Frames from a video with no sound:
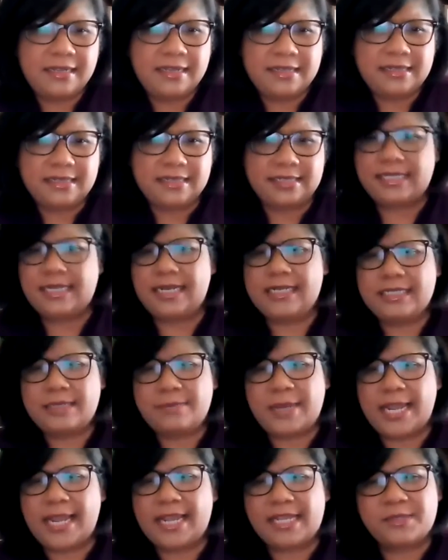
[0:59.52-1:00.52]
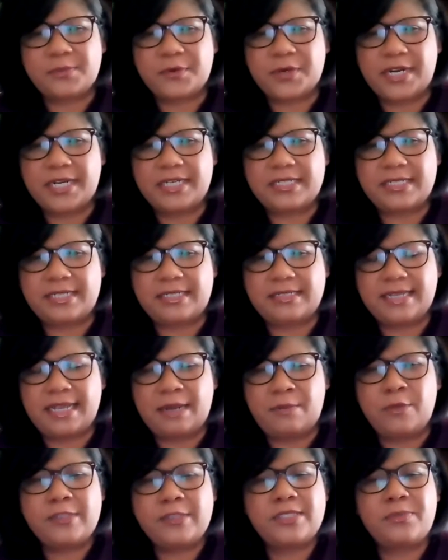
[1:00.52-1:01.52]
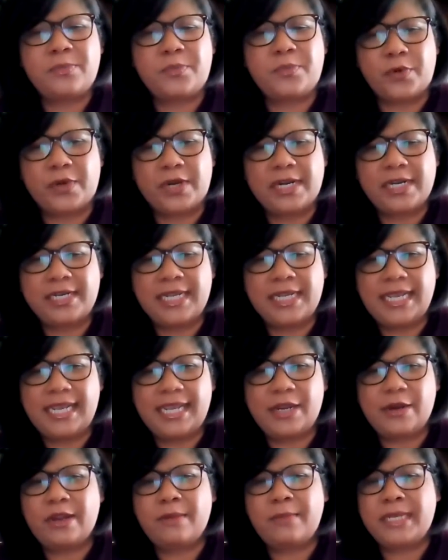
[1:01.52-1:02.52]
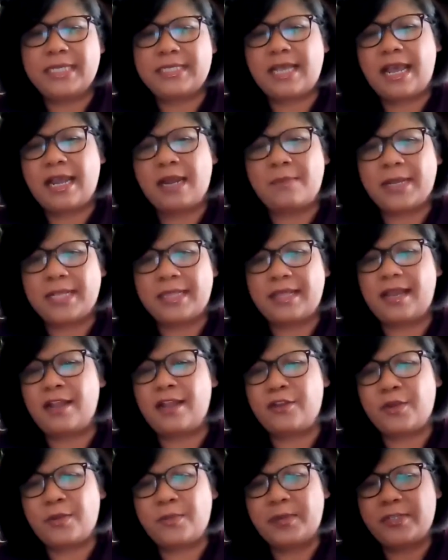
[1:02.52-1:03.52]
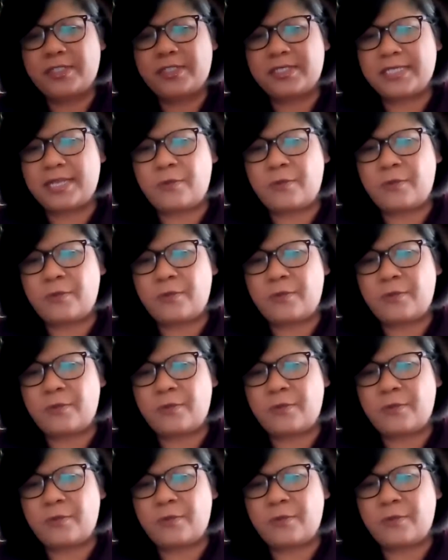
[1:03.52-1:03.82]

listening to my aspirations, and most importantly, hearing me talk about the contributions I